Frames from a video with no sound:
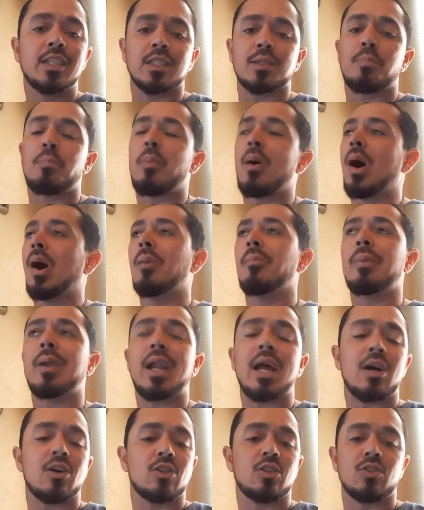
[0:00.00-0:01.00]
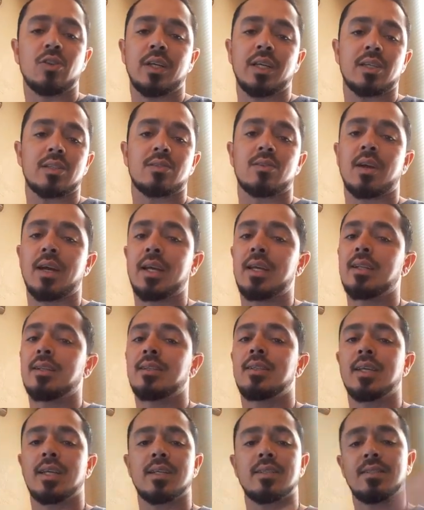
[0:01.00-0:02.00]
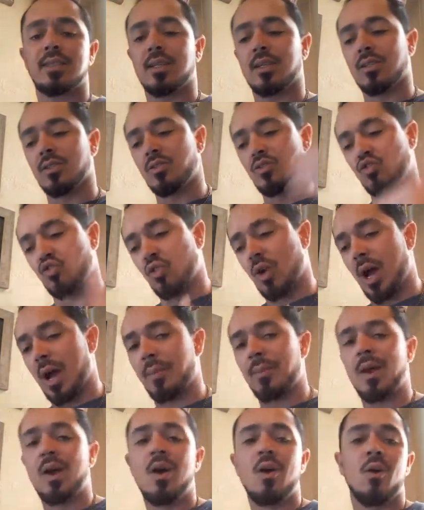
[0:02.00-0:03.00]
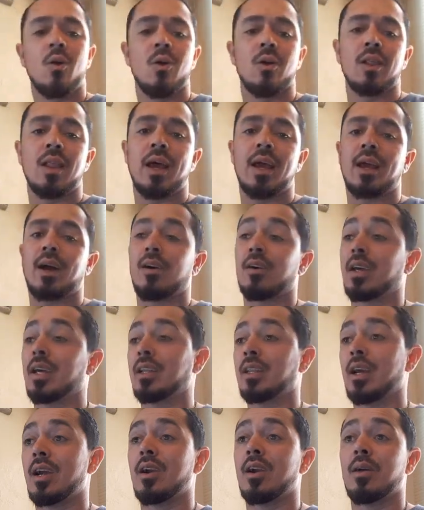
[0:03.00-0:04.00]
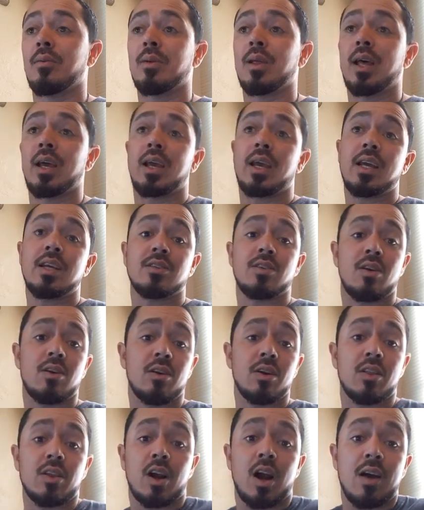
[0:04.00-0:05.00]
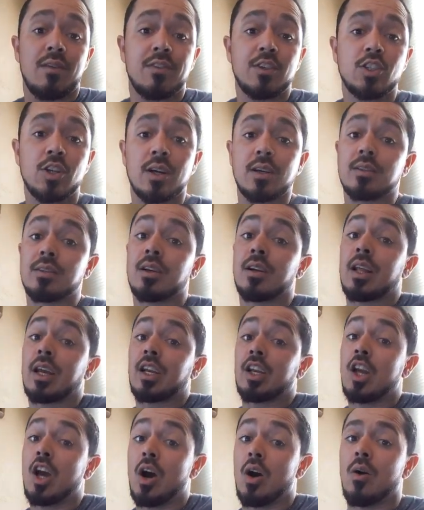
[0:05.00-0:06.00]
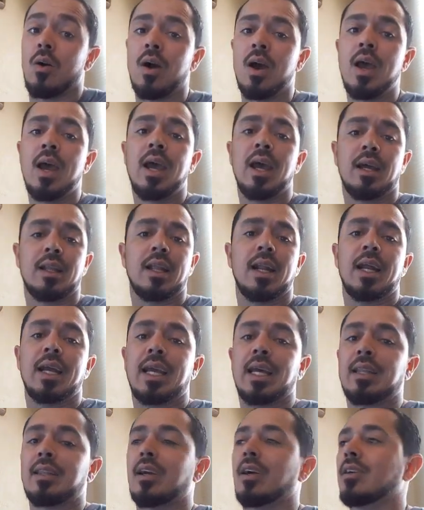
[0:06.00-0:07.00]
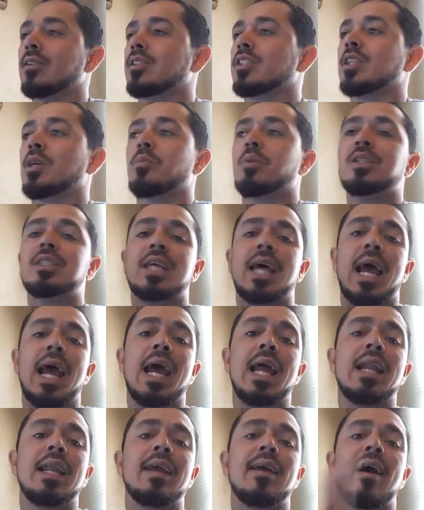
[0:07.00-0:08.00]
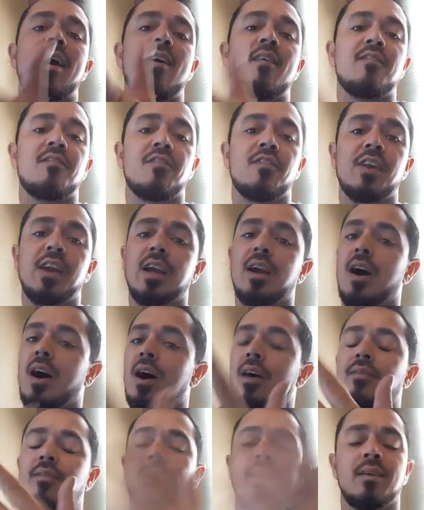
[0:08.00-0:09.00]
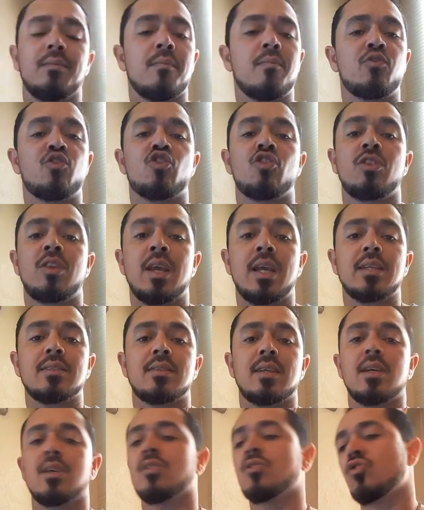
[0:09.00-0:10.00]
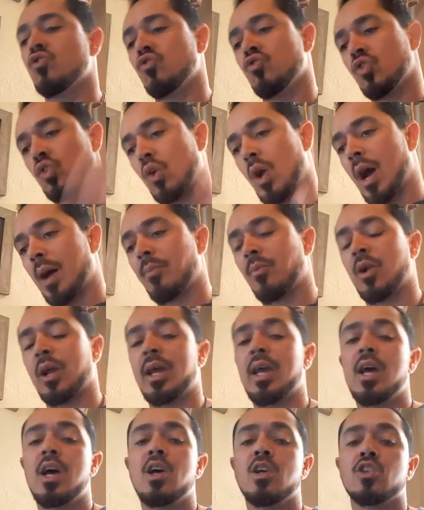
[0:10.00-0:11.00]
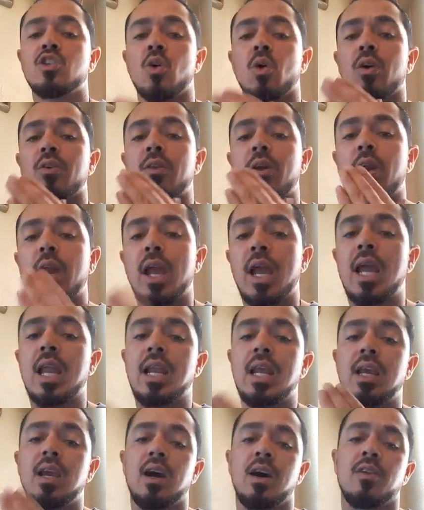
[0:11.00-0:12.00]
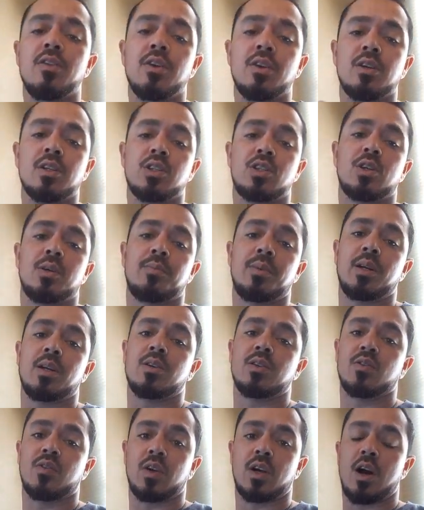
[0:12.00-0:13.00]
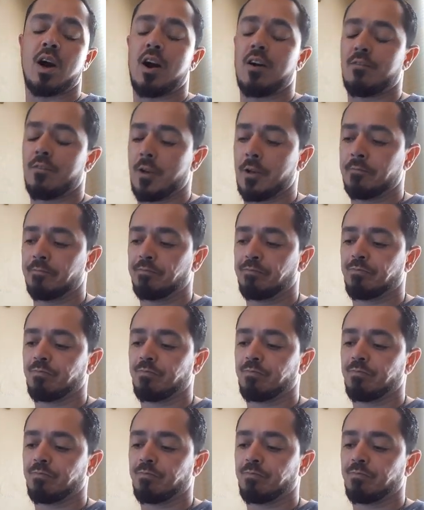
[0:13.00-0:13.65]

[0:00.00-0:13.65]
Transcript: just pumping out drinks, right? Ticket sales drop. Or like, I'll get there and I'll be like, hey, is there another coffee truck? And they're like, no. And then I get there and someone's handing out free coffee. Ticket sales drop, right? So are there any other distributors for coffee?